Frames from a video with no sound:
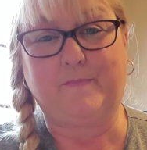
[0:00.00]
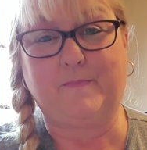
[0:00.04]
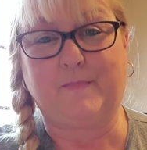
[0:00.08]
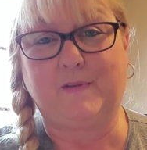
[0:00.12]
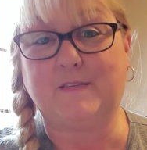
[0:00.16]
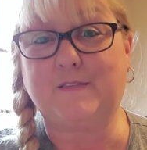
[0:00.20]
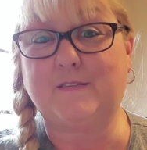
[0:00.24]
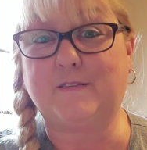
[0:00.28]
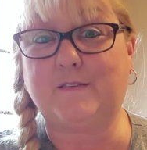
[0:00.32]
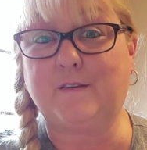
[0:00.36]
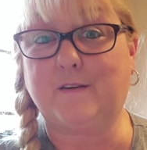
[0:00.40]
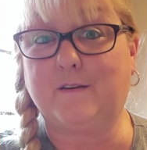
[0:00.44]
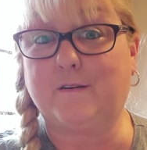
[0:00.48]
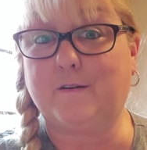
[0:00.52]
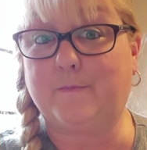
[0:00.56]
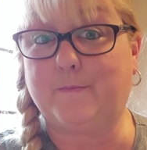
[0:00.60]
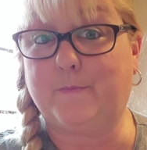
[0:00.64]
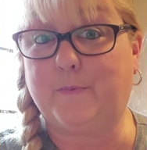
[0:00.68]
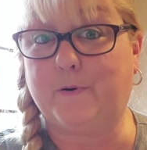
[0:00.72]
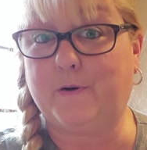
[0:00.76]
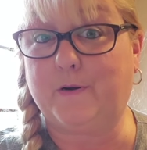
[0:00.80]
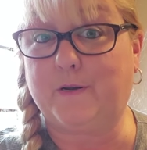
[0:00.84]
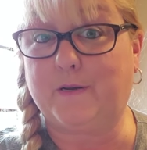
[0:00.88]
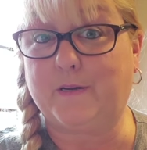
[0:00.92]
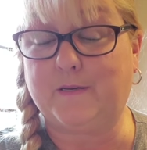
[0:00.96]
This is a good
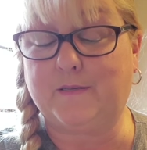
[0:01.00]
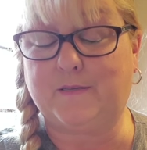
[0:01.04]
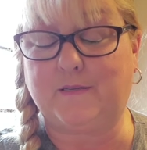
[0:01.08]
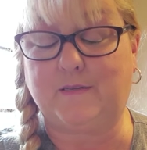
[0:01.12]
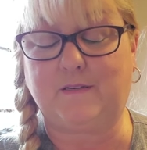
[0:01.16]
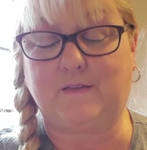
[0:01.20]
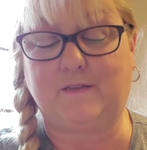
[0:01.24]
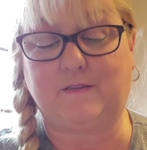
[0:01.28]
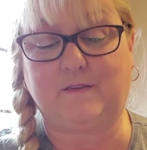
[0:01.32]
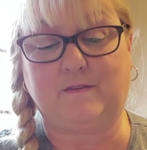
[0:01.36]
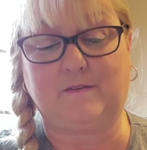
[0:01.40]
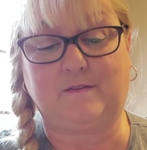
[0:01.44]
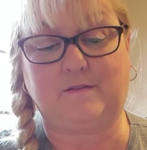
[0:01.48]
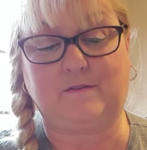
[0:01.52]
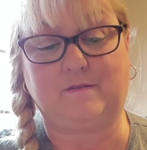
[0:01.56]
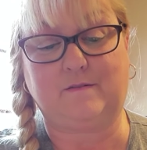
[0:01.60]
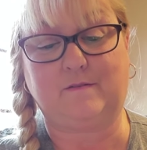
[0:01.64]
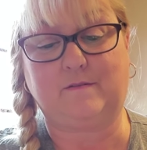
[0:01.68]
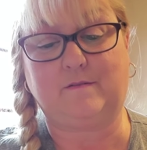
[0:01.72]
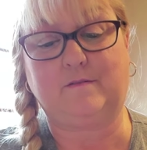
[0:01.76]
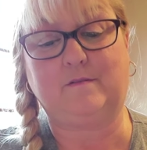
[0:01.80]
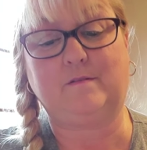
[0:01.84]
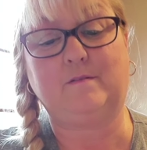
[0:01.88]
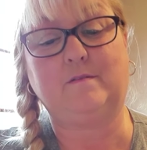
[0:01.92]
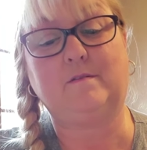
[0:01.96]
book, isn't it?
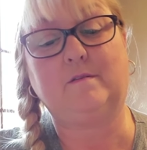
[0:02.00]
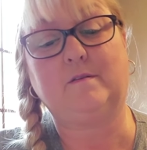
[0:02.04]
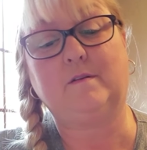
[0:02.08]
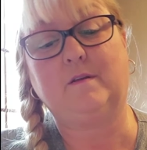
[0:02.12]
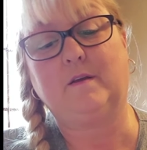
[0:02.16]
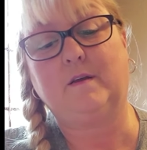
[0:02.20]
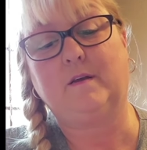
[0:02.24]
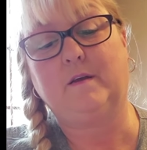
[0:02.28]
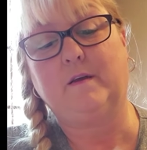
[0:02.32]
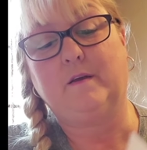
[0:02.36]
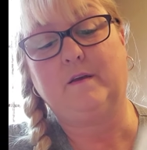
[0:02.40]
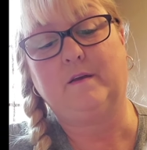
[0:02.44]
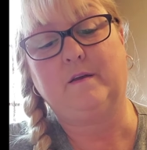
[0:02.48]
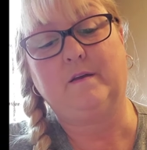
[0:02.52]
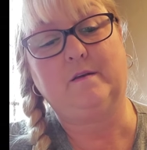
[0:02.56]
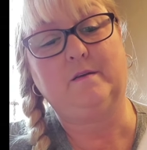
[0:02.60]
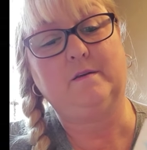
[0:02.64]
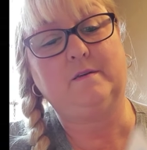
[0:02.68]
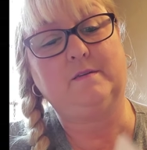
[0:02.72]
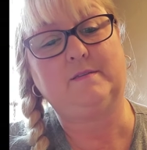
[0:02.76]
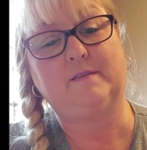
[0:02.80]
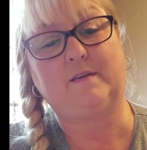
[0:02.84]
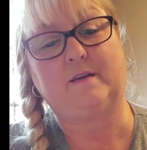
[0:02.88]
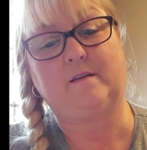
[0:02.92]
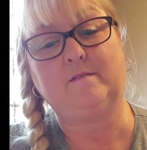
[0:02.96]

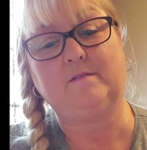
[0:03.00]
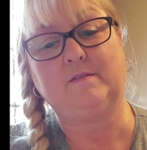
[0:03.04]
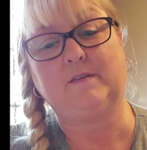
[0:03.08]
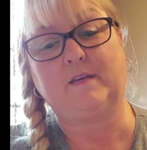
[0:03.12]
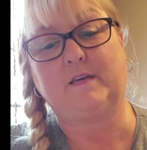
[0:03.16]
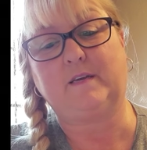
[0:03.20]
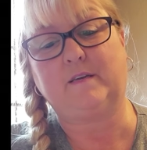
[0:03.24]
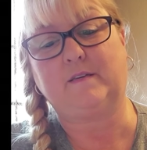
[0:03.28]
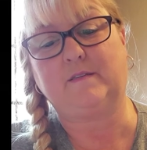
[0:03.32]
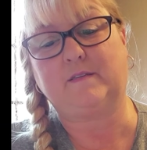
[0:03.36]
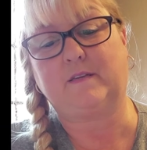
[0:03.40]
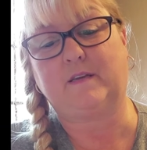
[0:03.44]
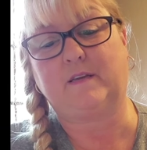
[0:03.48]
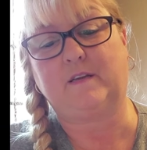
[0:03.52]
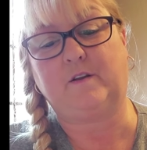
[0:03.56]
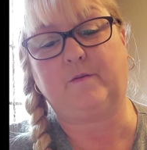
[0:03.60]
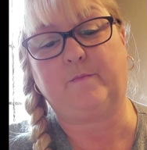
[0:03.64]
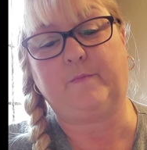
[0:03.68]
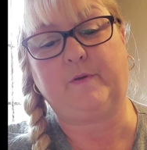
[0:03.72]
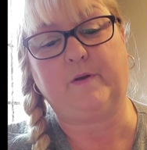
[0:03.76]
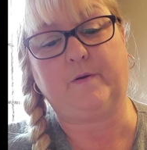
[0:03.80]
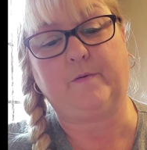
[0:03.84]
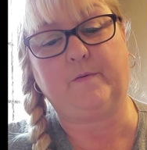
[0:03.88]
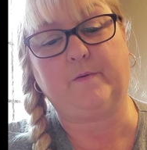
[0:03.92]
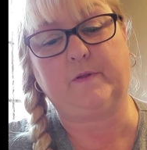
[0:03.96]
Sounds like he's getting to
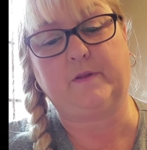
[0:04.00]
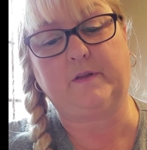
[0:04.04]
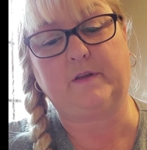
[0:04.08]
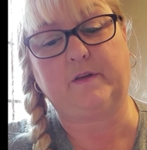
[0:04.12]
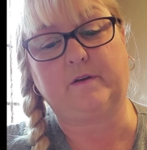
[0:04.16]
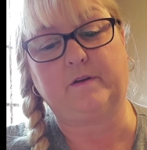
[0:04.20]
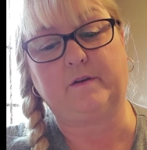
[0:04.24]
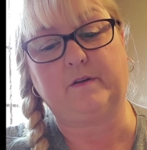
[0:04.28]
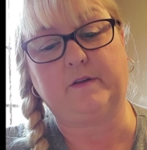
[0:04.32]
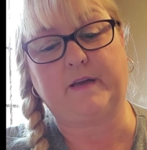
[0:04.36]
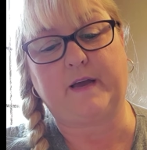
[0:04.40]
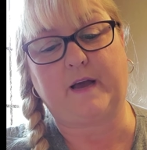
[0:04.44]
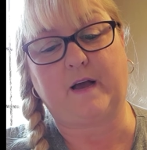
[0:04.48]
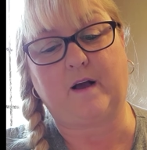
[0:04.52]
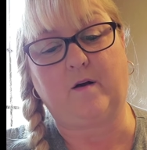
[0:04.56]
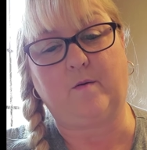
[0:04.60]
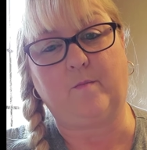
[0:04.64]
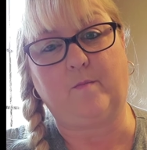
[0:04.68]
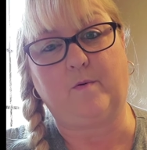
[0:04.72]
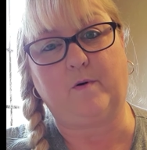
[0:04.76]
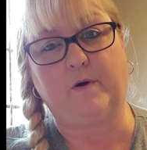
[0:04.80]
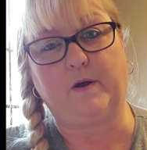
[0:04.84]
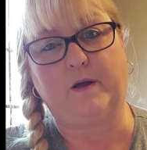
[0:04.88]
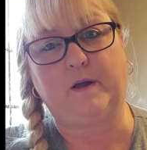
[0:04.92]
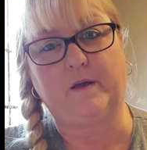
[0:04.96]
be a really good
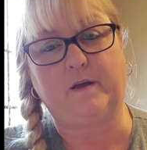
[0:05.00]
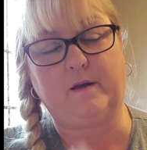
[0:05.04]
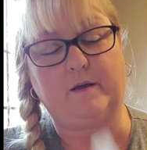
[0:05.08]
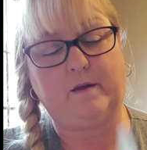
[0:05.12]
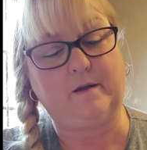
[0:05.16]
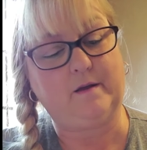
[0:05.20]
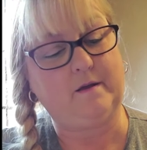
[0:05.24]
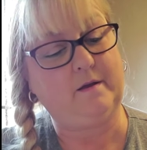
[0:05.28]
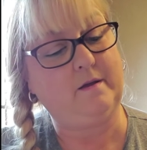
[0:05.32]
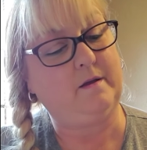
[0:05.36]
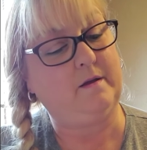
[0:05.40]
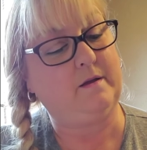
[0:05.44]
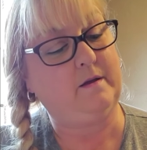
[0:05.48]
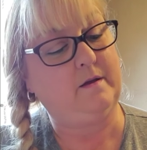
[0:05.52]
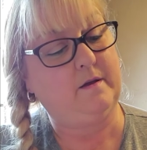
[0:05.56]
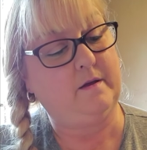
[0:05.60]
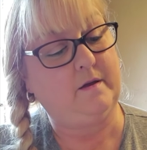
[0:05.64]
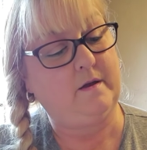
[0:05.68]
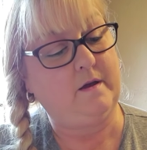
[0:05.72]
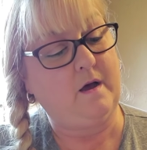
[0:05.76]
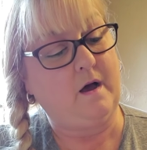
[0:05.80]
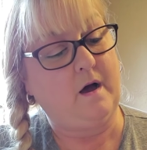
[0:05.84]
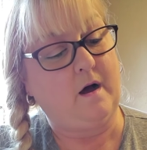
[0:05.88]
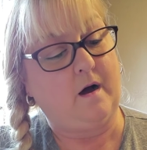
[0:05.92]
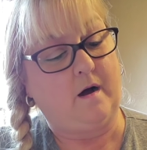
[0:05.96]
cowboy.
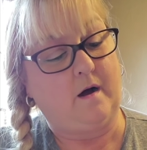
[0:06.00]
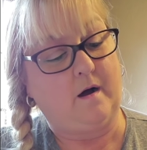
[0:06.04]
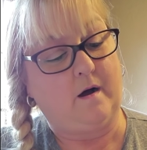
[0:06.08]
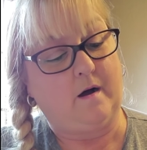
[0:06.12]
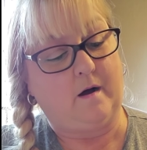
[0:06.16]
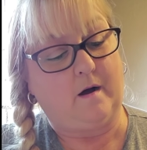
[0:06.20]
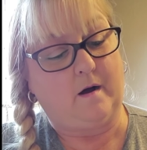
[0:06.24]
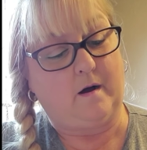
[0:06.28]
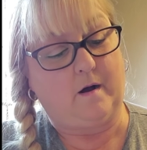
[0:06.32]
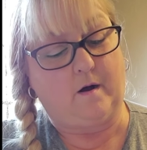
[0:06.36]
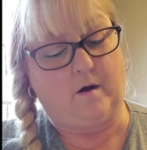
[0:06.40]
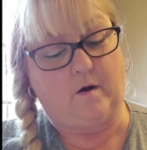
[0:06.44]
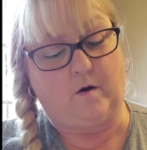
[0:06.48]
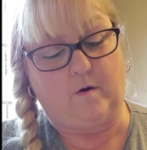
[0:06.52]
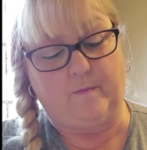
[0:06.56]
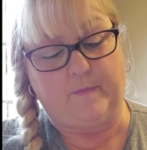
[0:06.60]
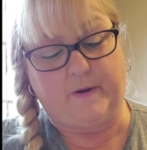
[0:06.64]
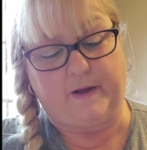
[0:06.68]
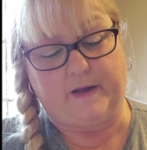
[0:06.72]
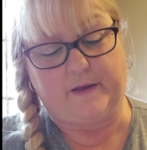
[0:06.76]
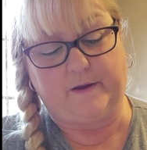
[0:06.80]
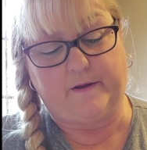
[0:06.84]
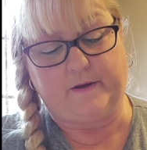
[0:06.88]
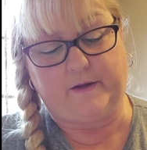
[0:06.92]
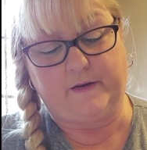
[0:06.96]
Oh
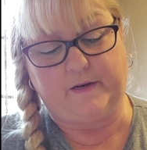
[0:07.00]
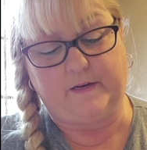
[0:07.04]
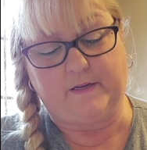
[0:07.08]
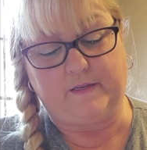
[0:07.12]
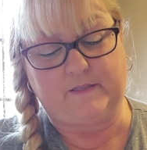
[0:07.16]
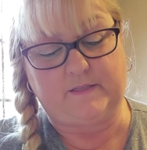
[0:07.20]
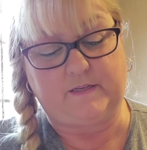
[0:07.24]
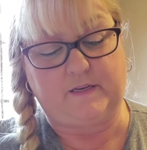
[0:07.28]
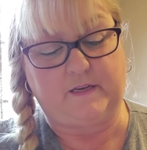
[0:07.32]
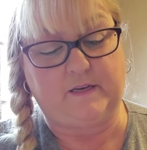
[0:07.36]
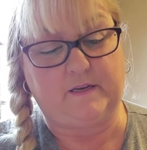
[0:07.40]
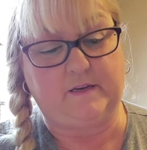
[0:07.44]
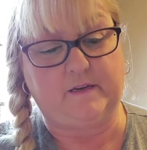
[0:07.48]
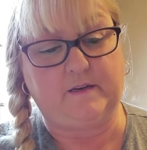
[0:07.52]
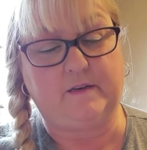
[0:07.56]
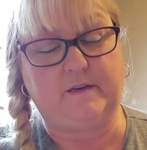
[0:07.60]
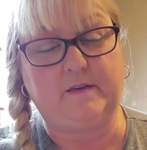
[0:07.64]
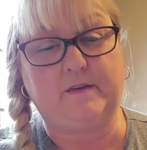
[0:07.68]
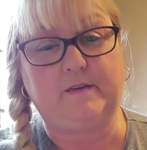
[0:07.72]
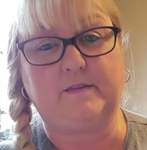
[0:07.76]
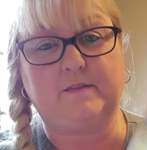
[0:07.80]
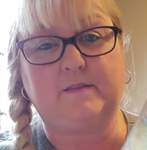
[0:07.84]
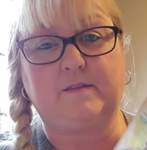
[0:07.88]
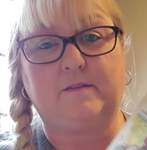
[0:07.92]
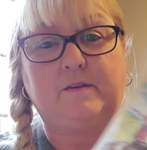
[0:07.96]
my goodness, he is.